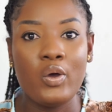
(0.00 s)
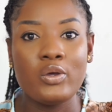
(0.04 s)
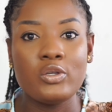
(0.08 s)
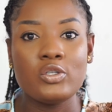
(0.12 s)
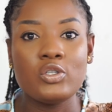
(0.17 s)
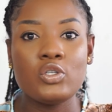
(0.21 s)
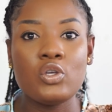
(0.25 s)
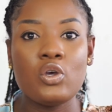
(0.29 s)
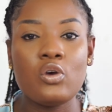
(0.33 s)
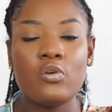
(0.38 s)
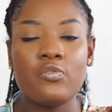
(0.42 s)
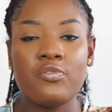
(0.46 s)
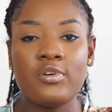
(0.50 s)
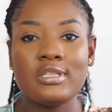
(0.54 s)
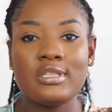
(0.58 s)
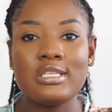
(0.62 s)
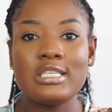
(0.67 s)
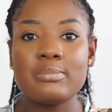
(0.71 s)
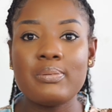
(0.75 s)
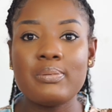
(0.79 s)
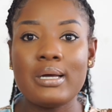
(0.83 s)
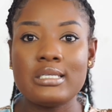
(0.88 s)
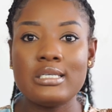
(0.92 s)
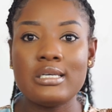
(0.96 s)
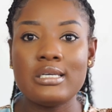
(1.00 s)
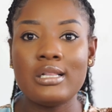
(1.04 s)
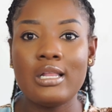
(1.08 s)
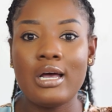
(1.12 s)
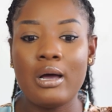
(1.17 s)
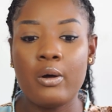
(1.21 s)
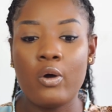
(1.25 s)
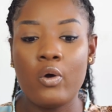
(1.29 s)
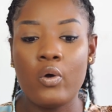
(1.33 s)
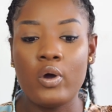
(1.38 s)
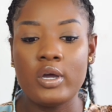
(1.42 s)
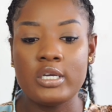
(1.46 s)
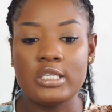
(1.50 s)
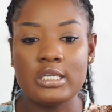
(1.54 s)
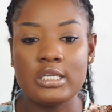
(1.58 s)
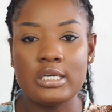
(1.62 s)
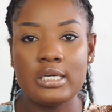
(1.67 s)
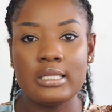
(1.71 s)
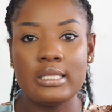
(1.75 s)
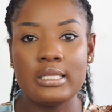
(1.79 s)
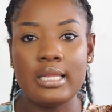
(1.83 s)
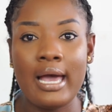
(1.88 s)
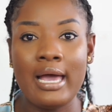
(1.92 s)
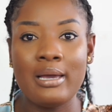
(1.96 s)
So for this particular
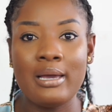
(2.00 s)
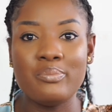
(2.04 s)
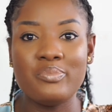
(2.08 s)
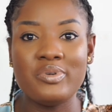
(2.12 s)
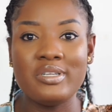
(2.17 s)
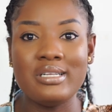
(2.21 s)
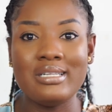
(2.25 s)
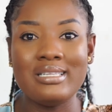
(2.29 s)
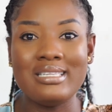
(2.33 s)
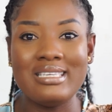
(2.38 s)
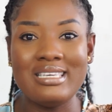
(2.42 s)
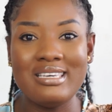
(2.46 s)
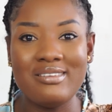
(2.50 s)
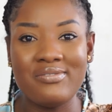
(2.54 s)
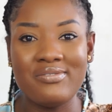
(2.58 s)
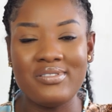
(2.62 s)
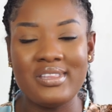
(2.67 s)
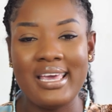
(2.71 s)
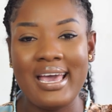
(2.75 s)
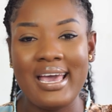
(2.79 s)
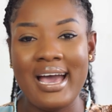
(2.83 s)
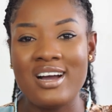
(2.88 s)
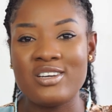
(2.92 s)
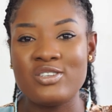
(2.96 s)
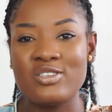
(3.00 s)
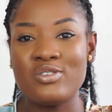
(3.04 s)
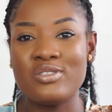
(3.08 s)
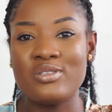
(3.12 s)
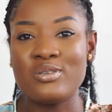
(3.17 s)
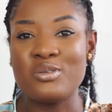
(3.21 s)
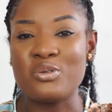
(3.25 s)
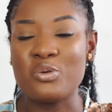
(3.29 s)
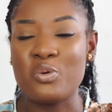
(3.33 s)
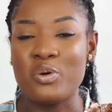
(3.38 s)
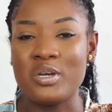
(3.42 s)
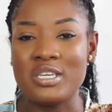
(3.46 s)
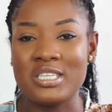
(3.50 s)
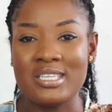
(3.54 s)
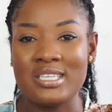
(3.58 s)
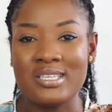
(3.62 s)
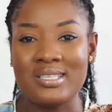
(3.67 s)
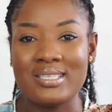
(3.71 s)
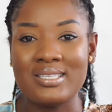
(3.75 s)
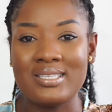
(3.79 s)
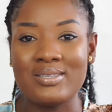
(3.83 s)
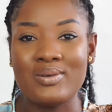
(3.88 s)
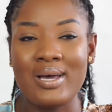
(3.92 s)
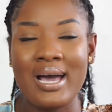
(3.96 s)
question, I believe they asked you this
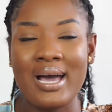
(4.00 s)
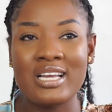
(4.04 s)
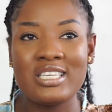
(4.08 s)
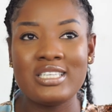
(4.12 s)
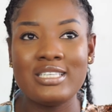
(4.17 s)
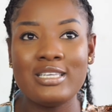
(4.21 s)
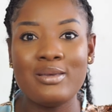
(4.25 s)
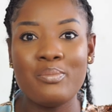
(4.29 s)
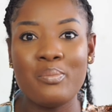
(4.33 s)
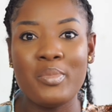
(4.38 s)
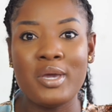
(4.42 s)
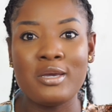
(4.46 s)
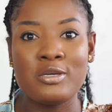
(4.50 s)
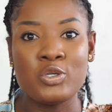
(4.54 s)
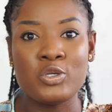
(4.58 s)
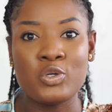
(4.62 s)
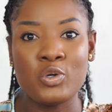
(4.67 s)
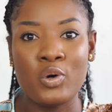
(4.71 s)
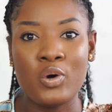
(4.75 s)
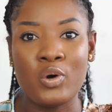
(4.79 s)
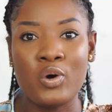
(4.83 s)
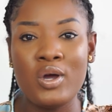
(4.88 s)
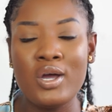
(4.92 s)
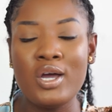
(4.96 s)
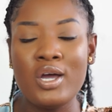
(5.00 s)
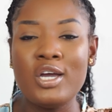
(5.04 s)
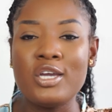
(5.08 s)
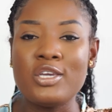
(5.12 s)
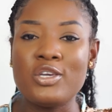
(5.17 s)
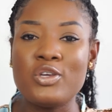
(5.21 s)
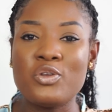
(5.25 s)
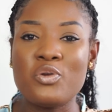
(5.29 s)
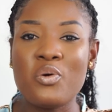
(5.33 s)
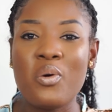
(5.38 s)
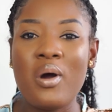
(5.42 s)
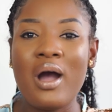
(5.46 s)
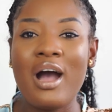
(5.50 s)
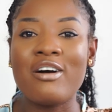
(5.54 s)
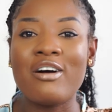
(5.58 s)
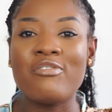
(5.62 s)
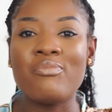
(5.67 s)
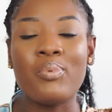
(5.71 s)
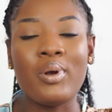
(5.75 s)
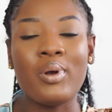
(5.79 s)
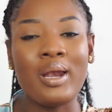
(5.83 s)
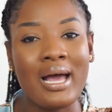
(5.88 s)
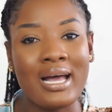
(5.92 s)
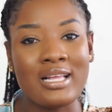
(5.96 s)
question to actually make sure you don't
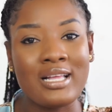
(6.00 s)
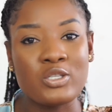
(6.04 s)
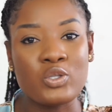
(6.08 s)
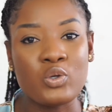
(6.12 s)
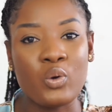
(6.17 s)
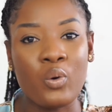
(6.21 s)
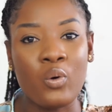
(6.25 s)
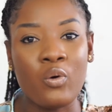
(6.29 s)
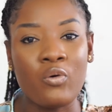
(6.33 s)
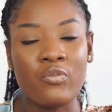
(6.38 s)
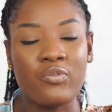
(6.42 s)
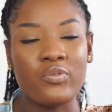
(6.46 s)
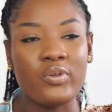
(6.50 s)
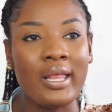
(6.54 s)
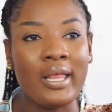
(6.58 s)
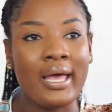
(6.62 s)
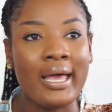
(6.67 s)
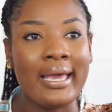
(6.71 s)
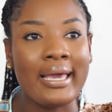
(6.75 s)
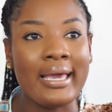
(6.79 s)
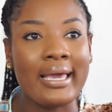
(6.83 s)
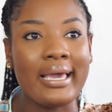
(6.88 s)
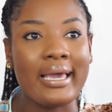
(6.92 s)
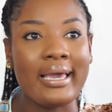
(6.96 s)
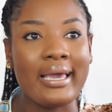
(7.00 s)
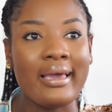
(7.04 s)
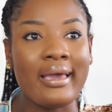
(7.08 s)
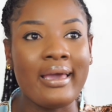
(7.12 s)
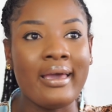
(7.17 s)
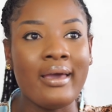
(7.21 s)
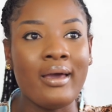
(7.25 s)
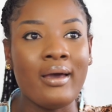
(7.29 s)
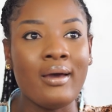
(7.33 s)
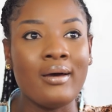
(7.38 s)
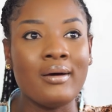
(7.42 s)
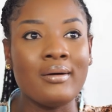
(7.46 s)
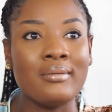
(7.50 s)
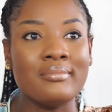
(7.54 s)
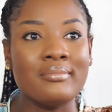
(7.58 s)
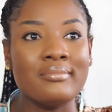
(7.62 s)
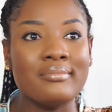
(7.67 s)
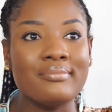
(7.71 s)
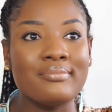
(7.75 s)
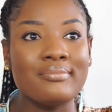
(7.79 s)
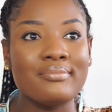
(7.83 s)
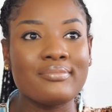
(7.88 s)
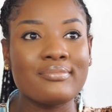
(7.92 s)
have plans of like um,